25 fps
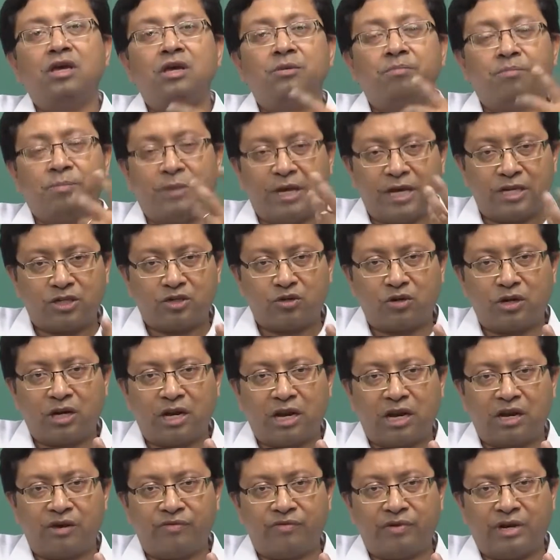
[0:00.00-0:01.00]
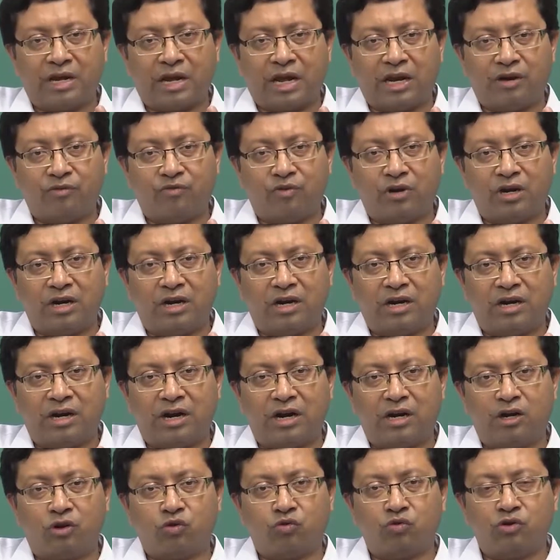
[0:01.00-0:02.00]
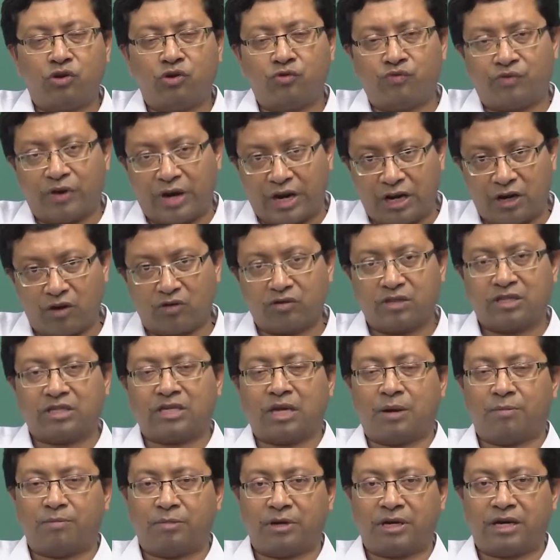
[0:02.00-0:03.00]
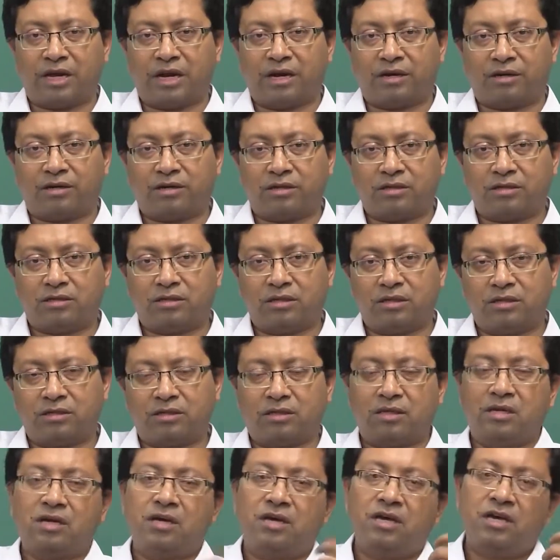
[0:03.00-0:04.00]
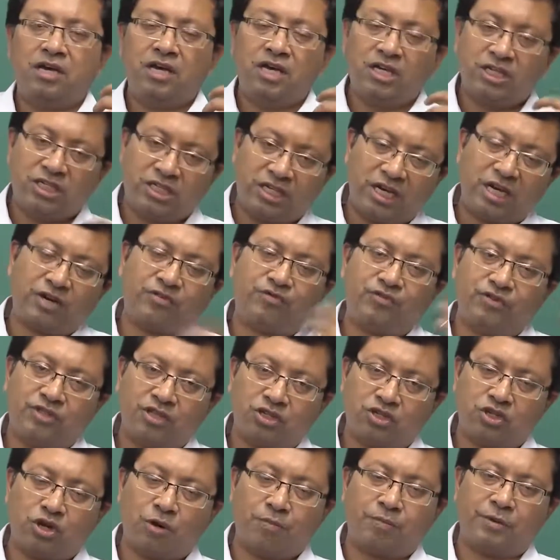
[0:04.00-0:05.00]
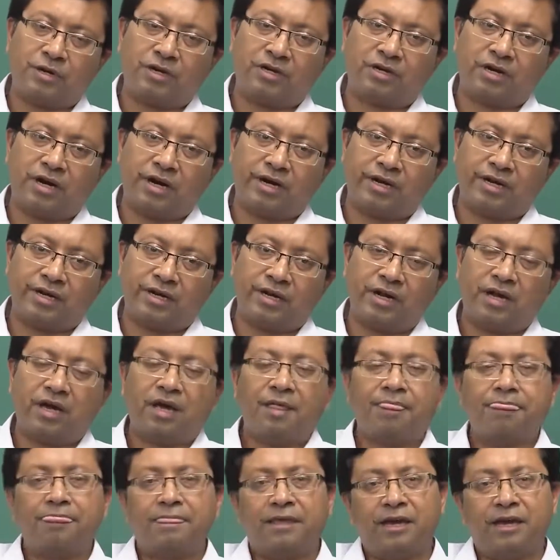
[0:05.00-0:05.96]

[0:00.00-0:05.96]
Based on n1 and n2, you find out the sample characteristics, check with the stopping criteria.